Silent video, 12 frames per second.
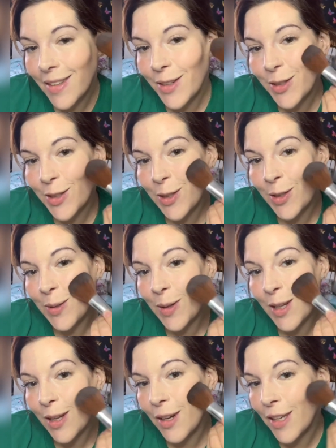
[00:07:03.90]
I do
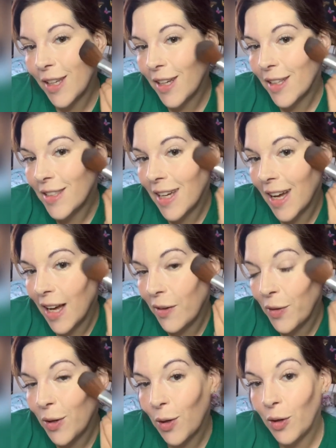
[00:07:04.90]
like to
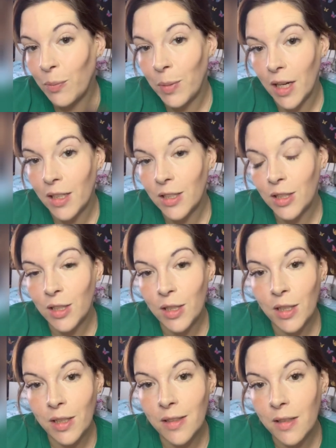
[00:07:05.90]
have a lot of blush
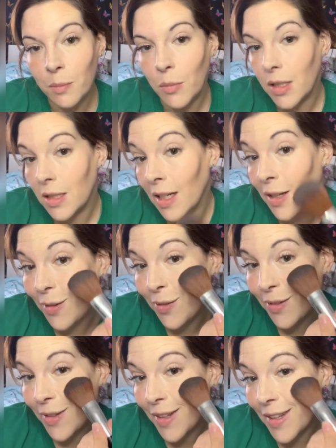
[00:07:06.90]
myself.
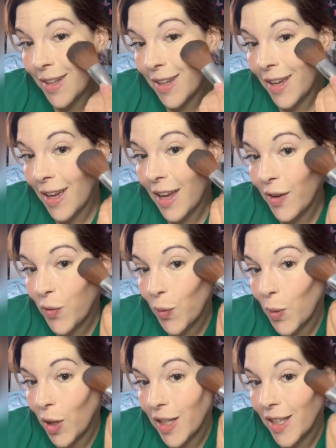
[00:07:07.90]

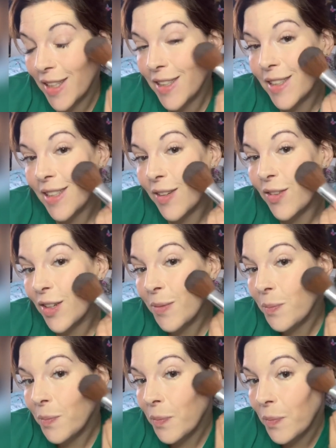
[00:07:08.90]
Everyone is different.